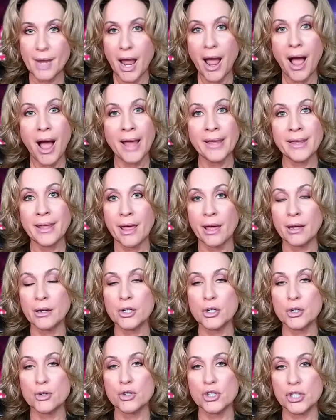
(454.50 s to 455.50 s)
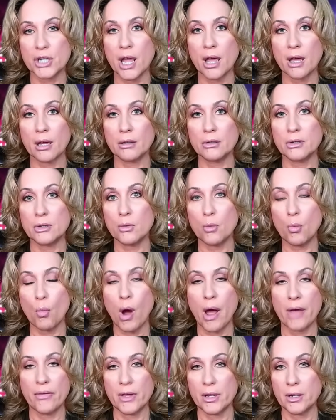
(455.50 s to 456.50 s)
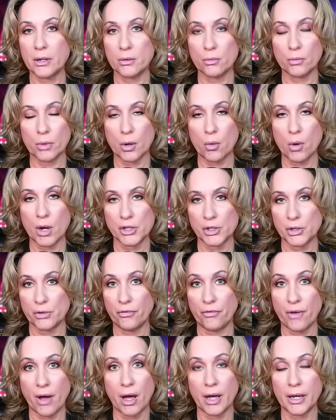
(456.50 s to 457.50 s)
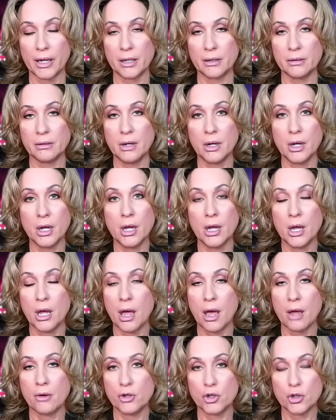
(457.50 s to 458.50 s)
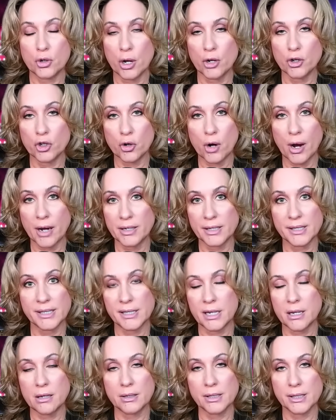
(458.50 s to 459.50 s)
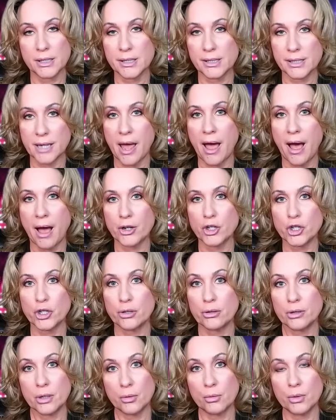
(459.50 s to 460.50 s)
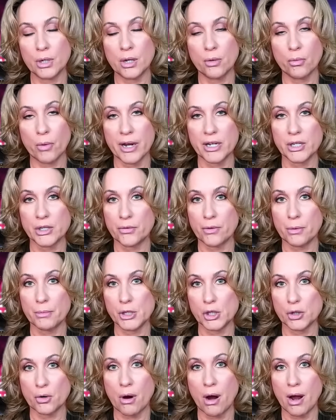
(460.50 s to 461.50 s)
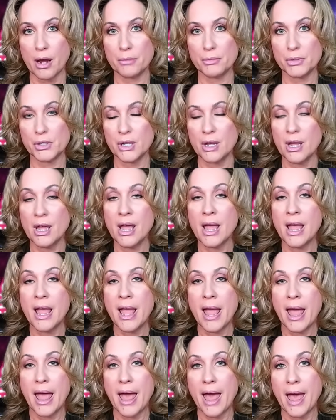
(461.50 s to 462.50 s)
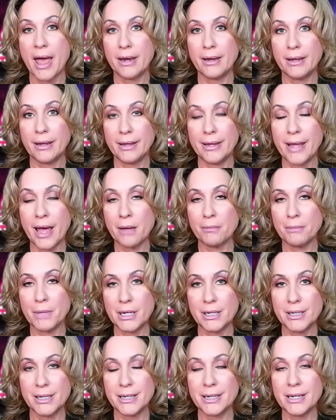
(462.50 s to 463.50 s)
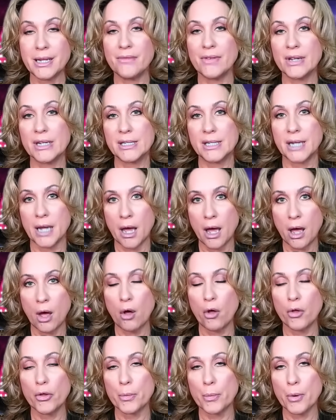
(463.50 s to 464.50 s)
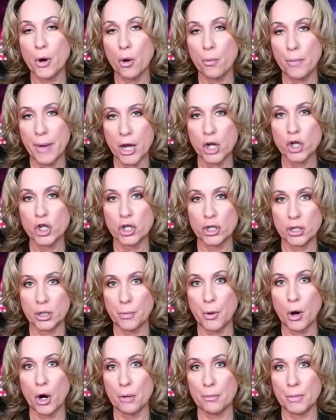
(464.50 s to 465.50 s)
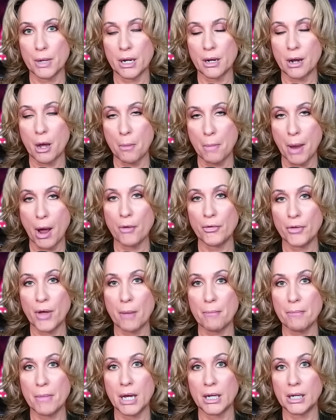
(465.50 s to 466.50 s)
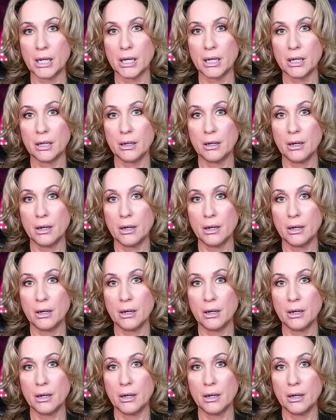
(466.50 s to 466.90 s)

I can understand why they didn't request a fine and, and tried to seize this cash that he raised from his crimes. And Yetman didn't even tell the probation department about that money.